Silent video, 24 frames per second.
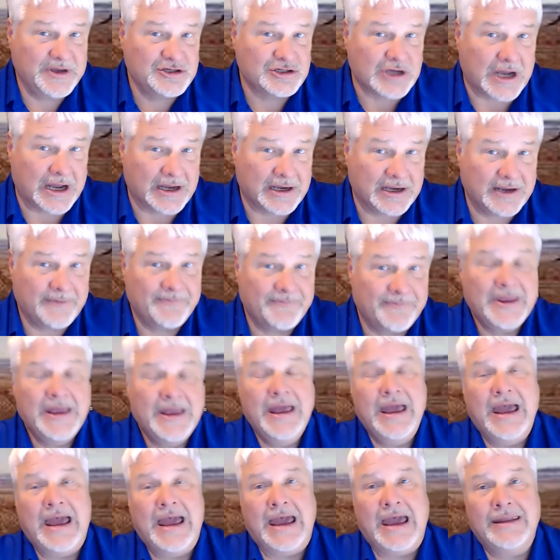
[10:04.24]
junk
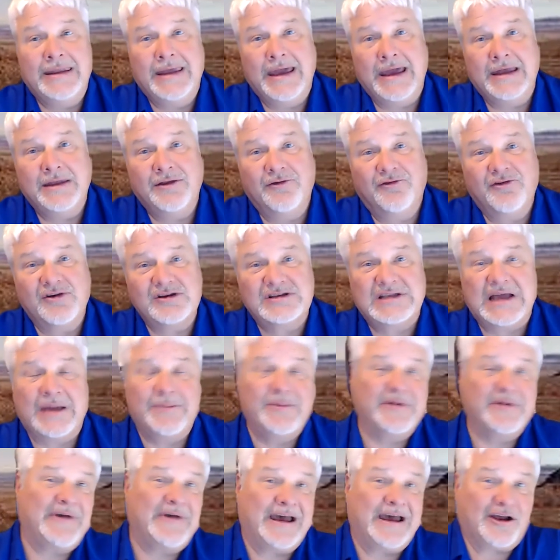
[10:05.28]
and then the first
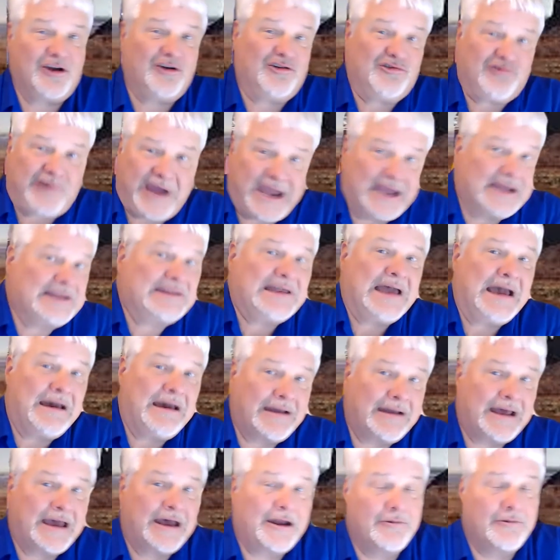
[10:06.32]
time you got to crank
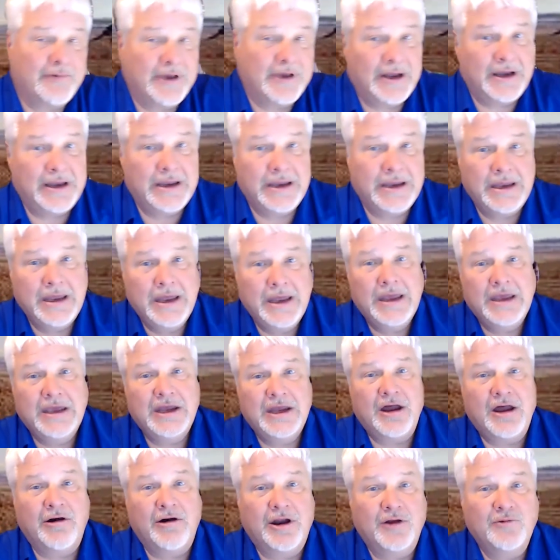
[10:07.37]
down on a really
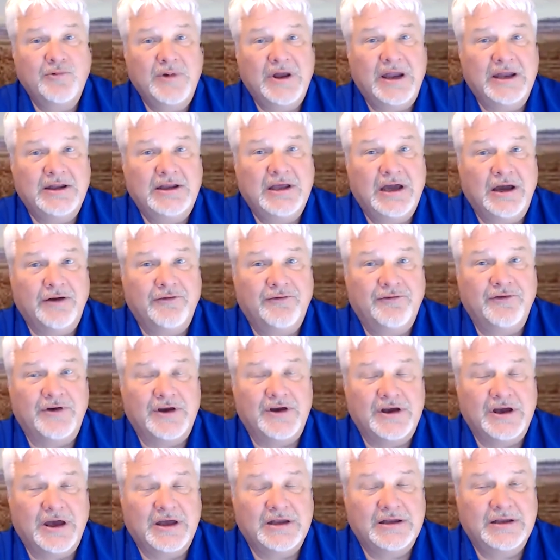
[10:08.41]
you know on a really tough
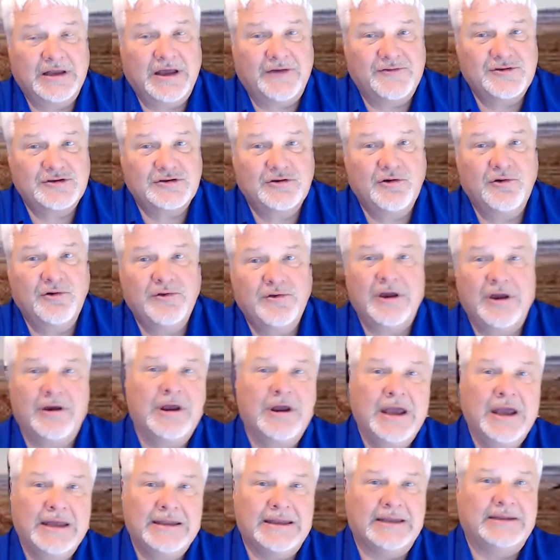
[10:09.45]
uh, tough screw
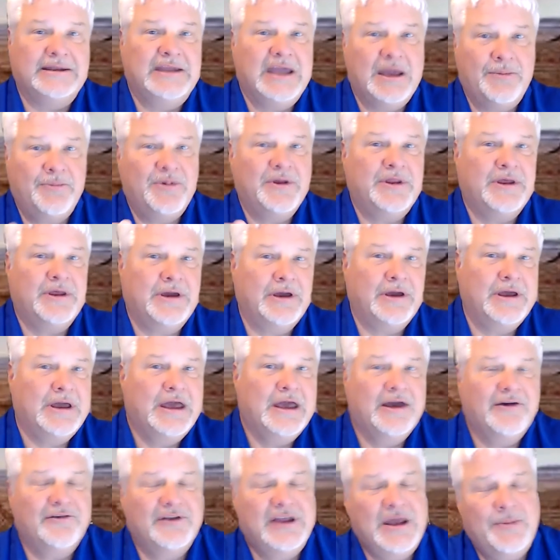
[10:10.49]
there the tip of the
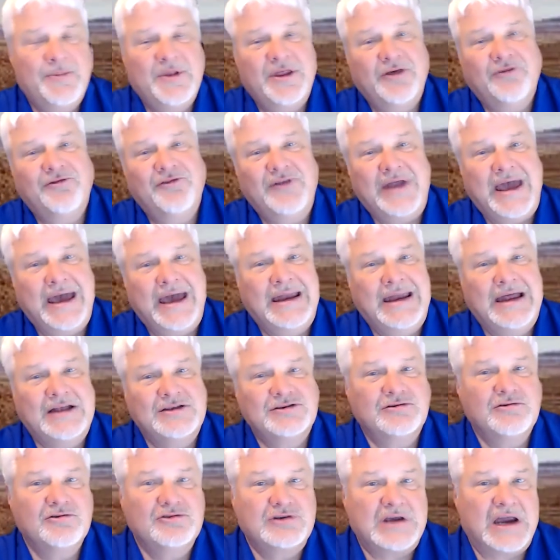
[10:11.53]
tip of the flathead
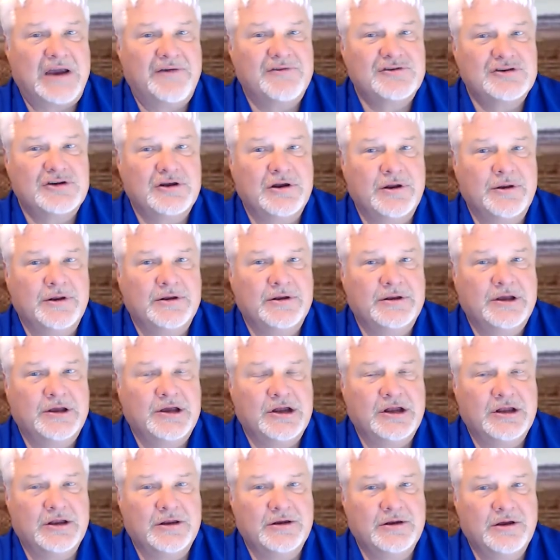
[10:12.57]
screwdriver is going to
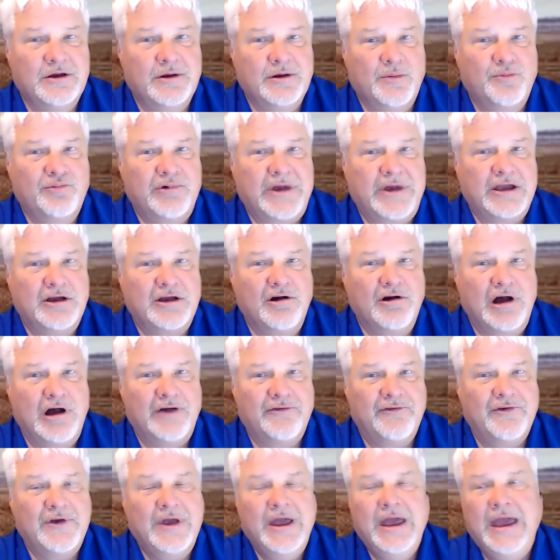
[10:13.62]
going to going to break
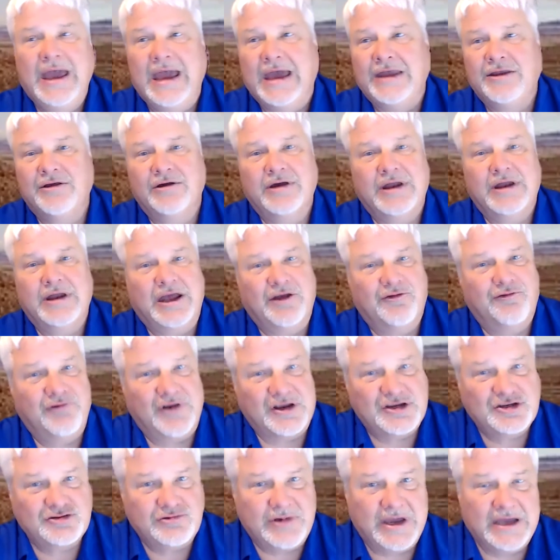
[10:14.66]
off and you're going to get
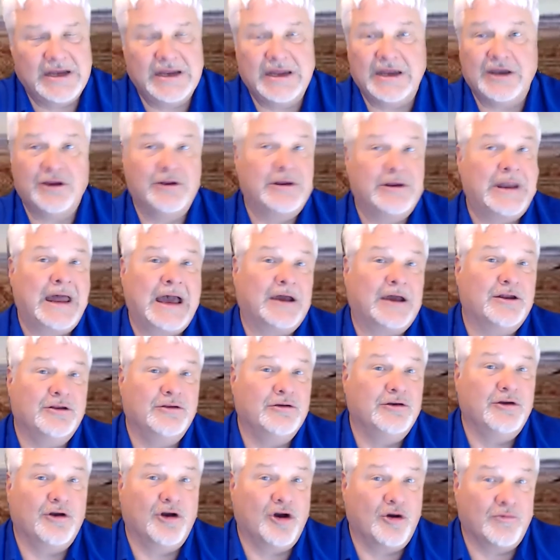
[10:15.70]
frustrated and you're not going to
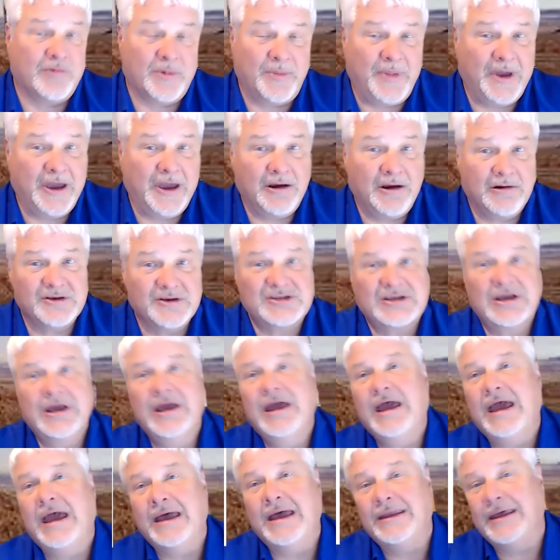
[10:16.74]
do your home repairs
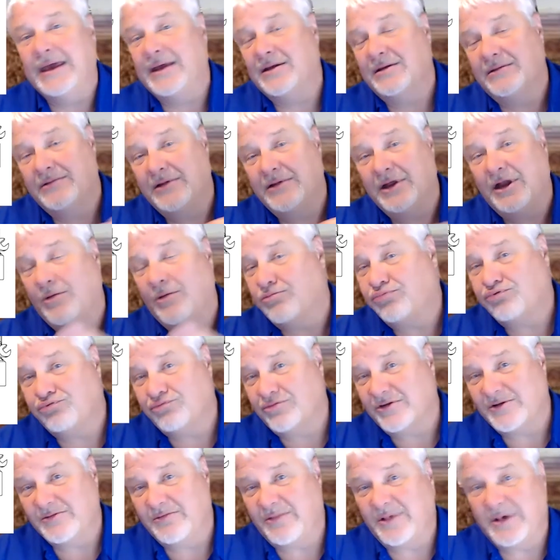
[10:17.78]
and then you know
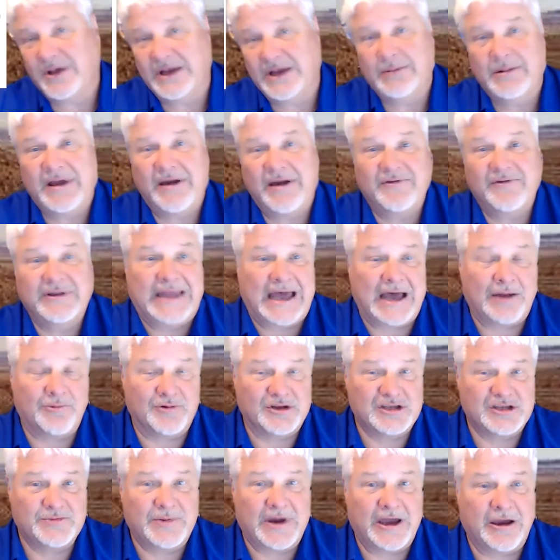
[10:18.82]
we can have a
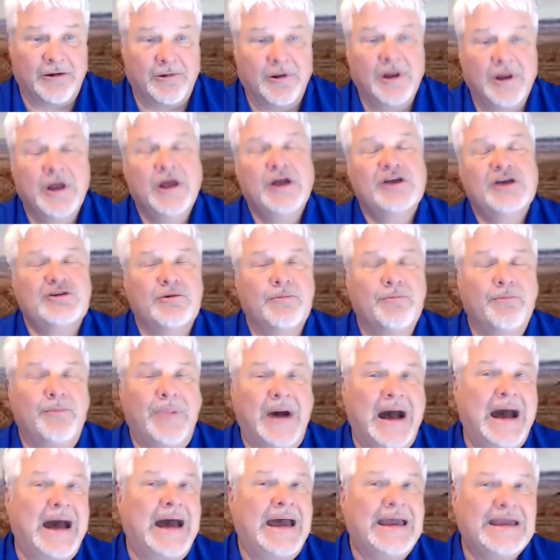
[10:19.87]
downward spiral so
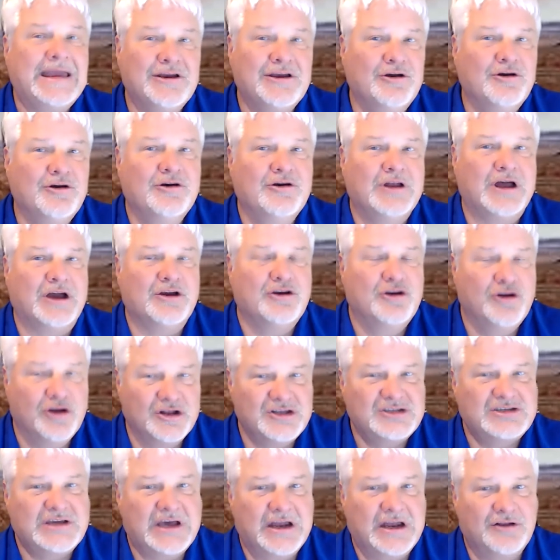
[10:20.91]
buy good a
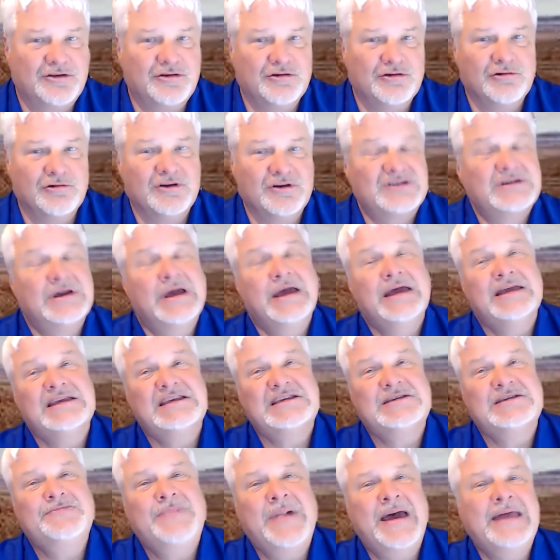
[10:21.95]
good set of tools
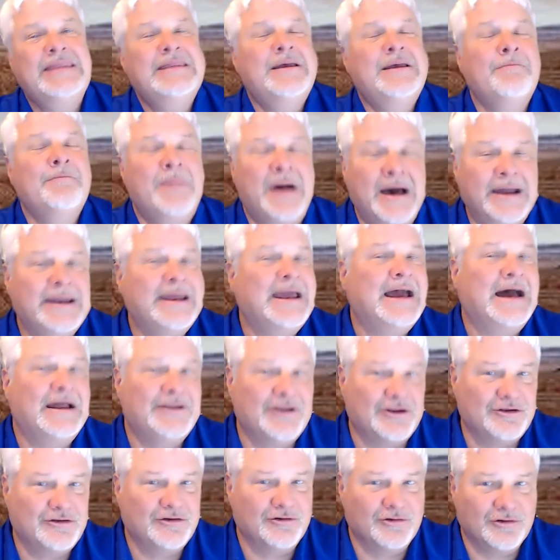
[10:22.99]
spend the money on
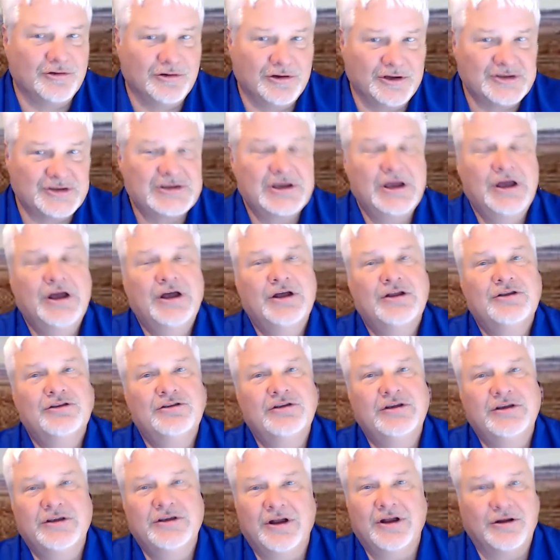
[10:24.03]
the tools
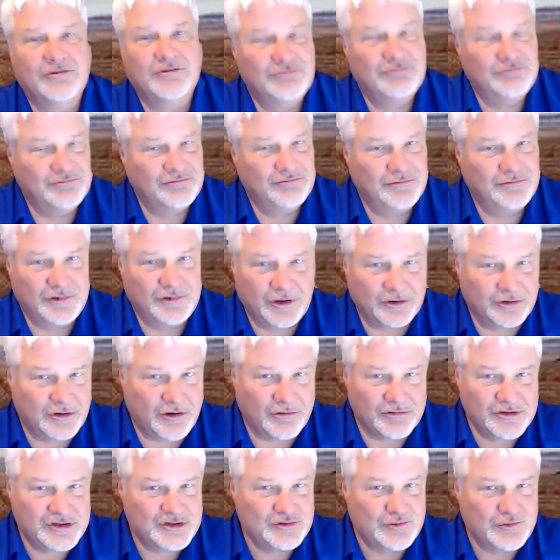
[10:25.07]
you know
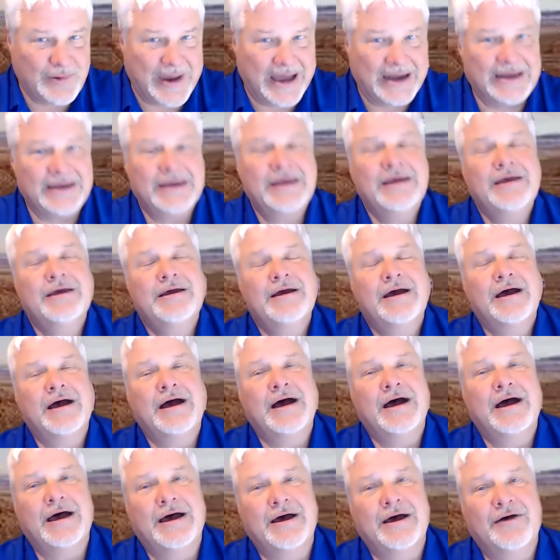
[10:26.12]
don't sweat it
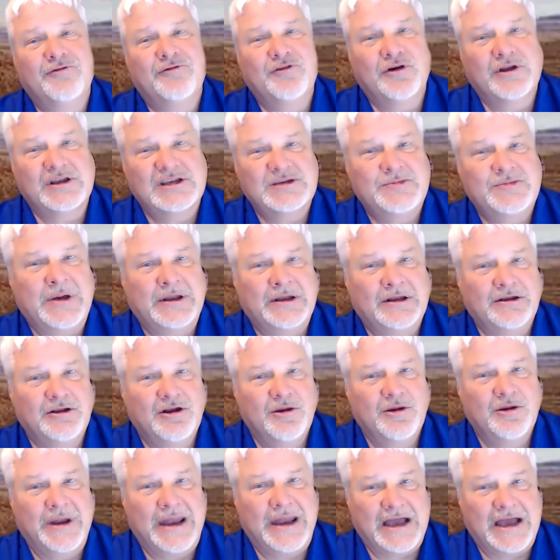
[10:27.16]
uh, if you're going to spend a
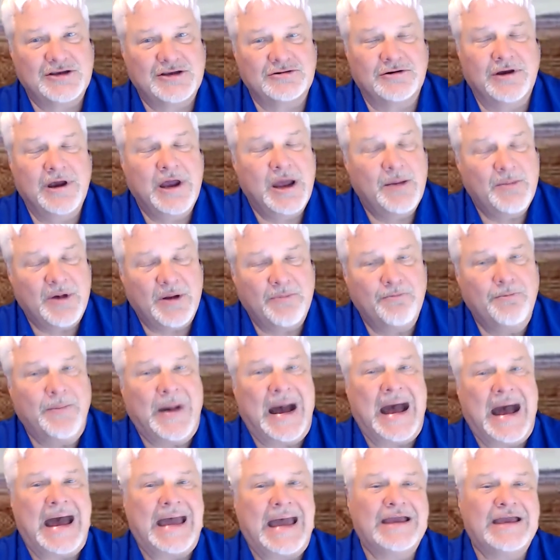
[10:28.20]
little bit extra but
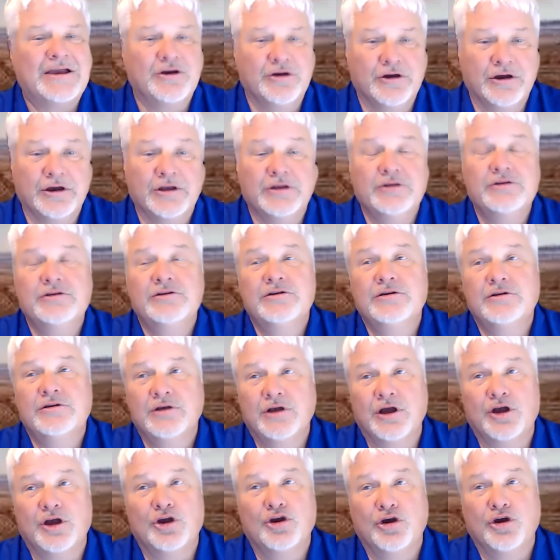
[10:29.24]
buy good
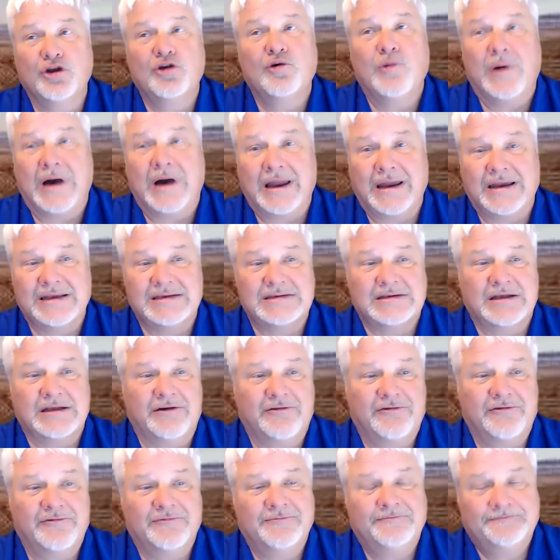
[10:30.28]
good quality stuff